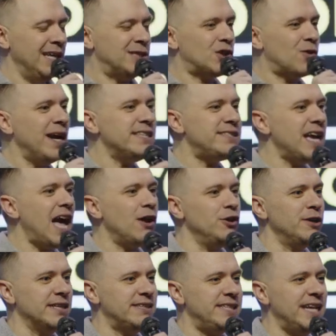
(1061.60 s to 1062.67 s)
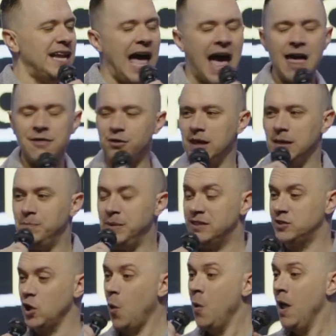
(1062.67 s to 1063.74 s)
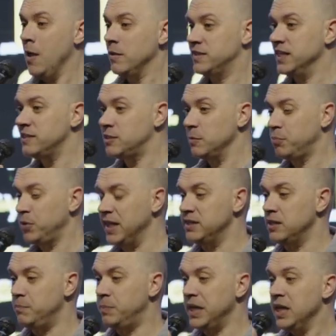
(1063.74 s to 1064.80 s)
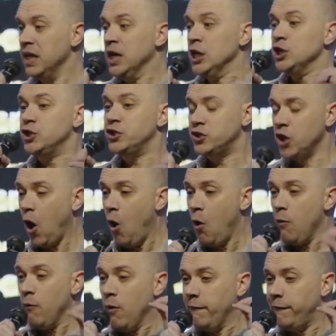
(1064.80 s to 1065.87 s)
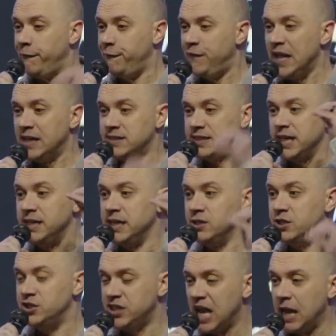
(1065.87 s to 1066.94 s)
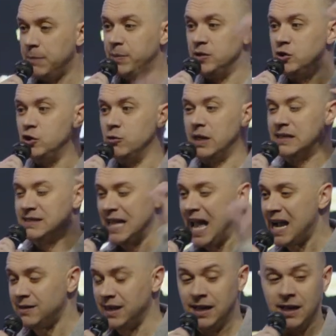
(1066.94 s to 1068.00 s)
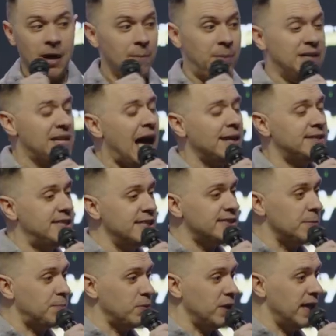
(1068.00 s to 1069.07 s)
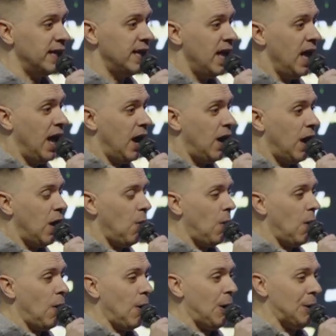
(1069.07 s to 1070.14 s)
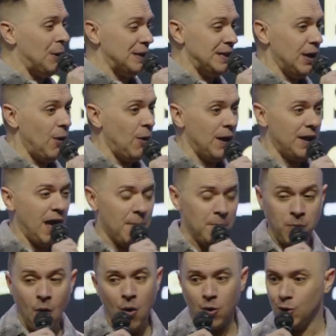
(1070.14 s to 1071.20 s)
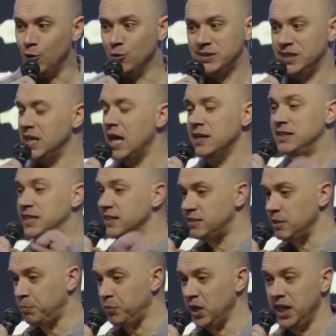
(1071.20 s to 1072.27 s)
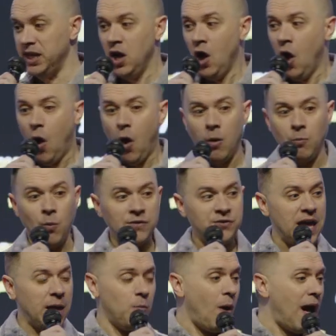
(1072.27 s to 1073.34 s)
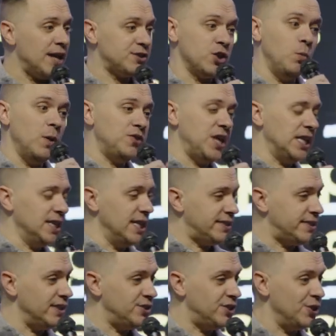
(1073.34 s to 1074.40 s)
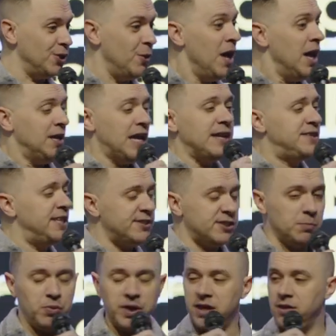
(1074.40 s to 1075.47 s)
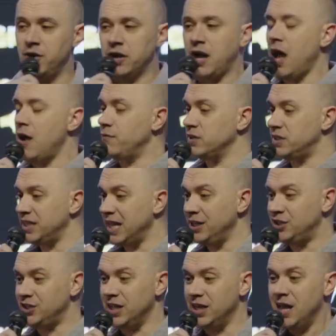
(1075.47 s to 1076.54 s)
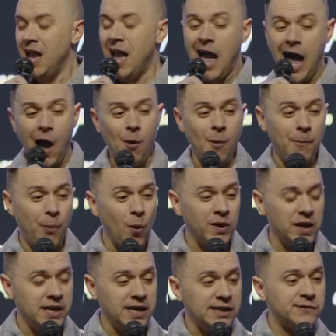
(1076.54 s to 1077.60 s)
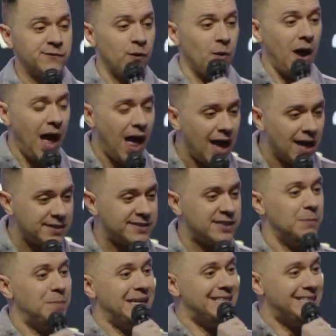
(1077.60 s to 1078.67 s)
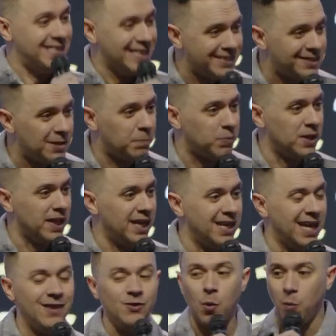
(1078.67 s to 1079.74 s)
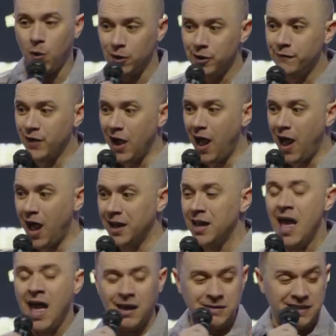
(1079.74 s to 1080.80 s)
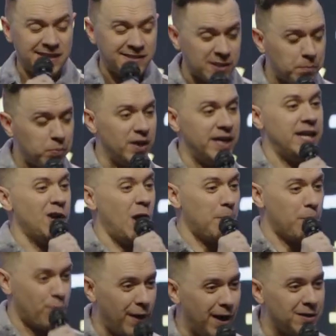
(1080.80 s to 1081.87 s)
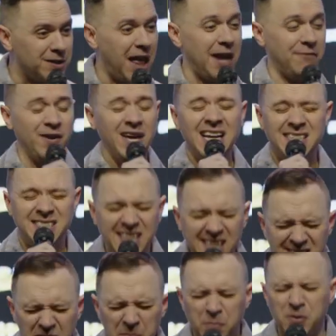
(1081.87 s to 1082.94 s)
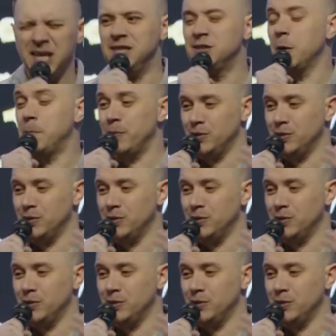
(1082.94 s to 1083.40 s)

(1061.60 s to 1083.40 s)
It's crazy how you can see an athlete be so disciplined to be so fit and in shape and do exactly, but not disciplined uh, on, on, on morals and not disciplined on what they watch or what they listen to, not disciplined in their conversation. How important it is for us to be disciplined in the Word of God, disciplined in our prayer life, disciplined to